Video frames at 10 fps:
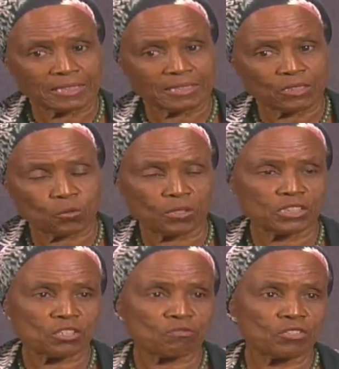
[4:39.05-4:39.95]
the
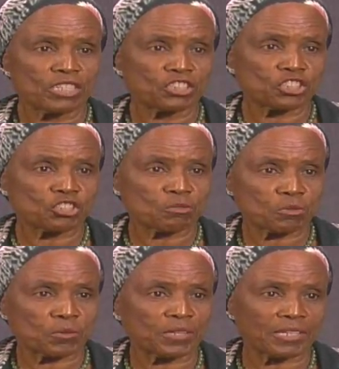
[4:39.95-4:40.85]
quality of
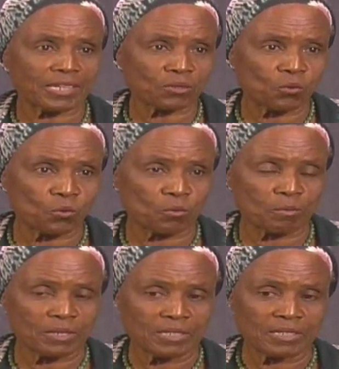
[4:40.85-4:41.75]
relationships within that
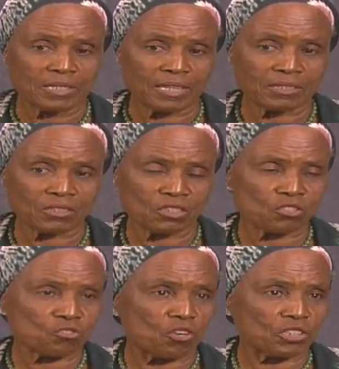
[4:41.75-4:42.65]
home are not as
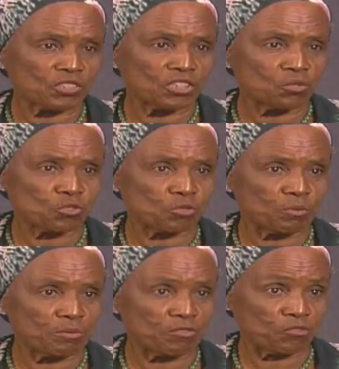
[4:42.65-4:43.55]
strong as they used to
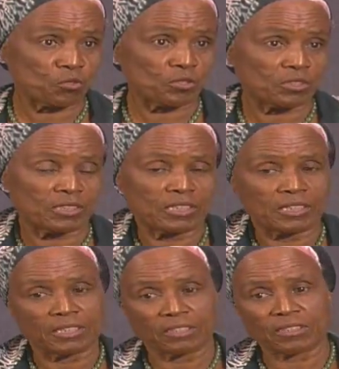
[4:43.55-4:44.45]
be before.
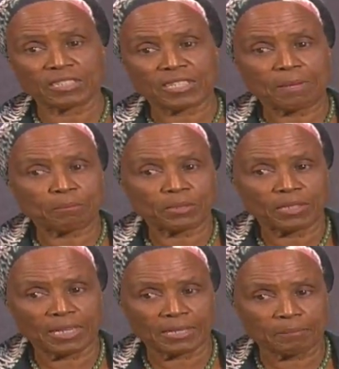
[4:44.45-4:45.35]

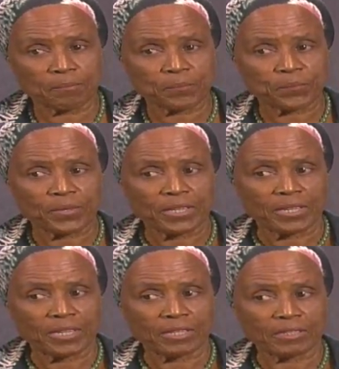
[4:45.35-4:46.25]
Example,
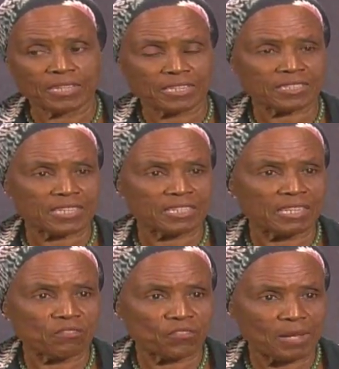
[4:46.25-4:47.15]
the
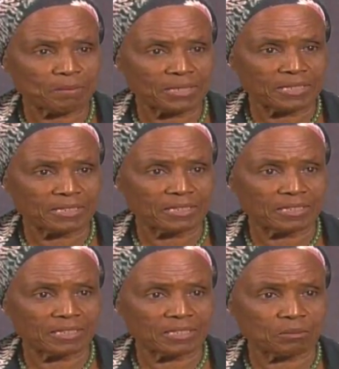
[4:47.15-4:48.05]
extended family
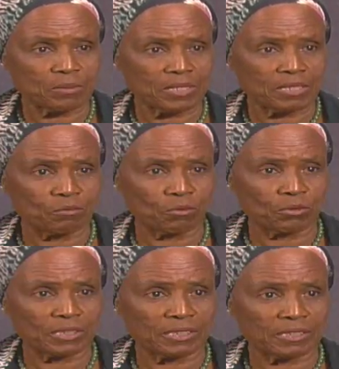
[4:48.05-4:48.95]
is being
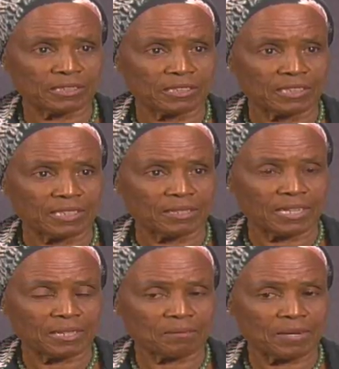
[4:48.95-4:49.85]
eroded.
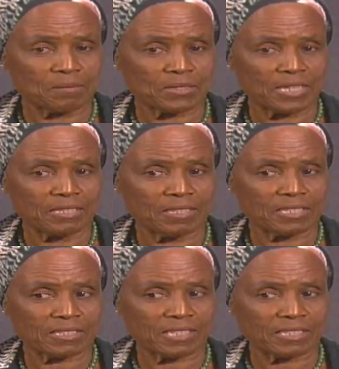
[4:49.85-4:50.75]
I'm saying
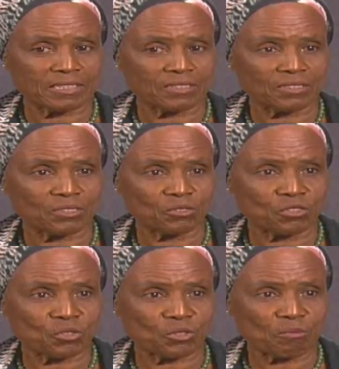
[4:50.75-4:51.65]
this to
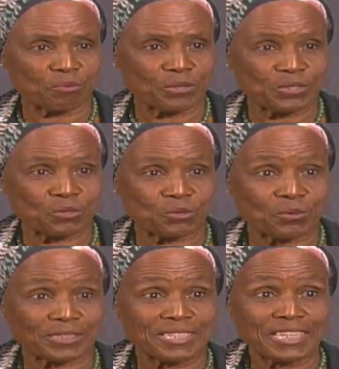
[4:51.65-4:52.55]
sort of point out
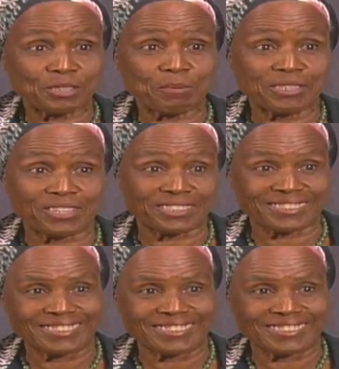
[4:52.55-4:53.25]
what need to be done.